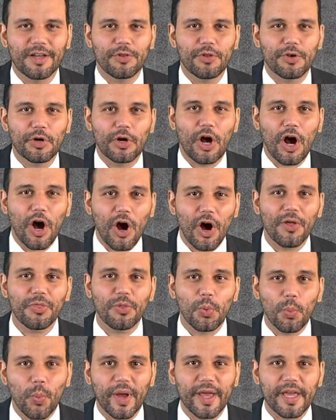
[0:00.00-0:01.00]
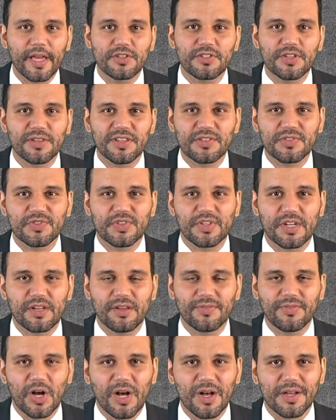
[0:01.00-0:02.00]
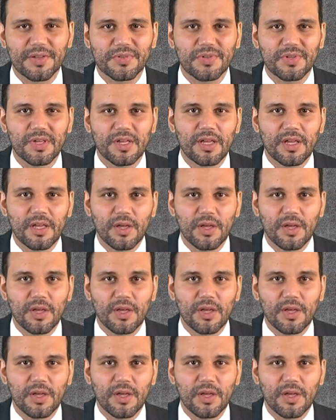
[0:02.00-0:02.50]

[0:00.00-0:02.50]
they're on the way to the city of Oz,